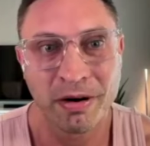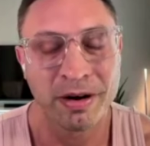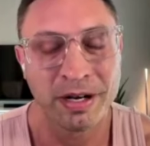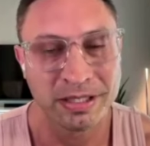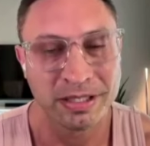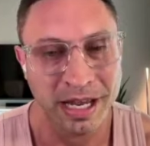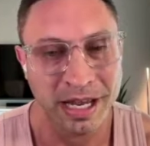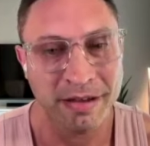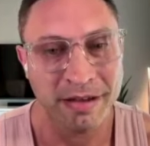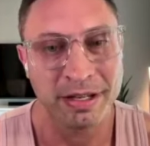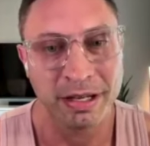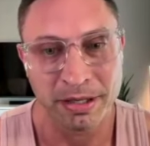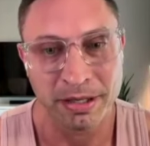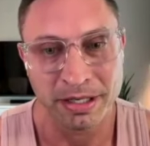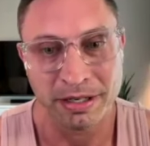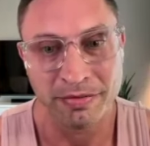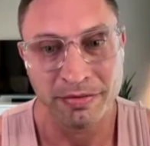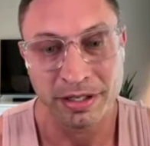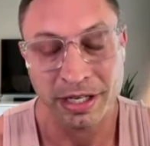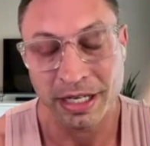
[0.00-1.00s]
as having them on
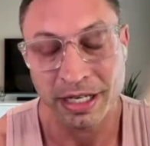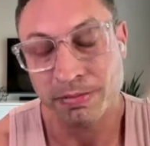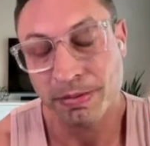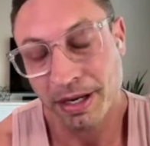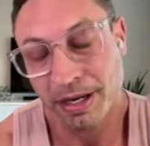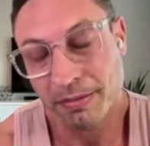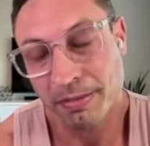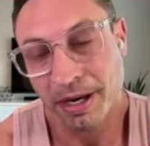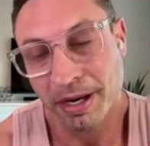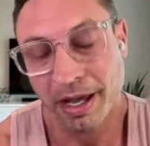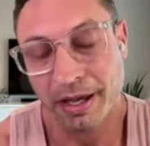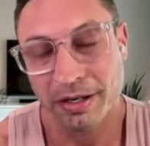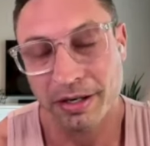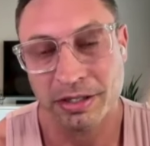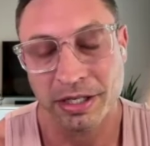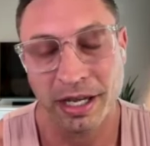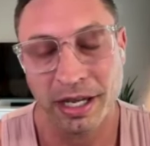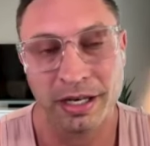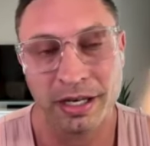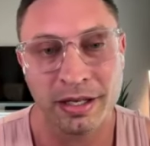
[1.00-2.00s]
different days. But I
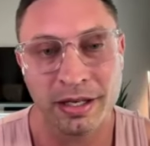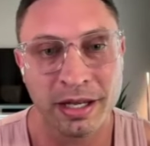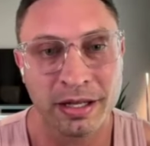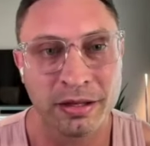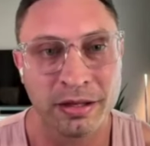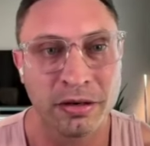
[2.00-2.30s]
understand, like,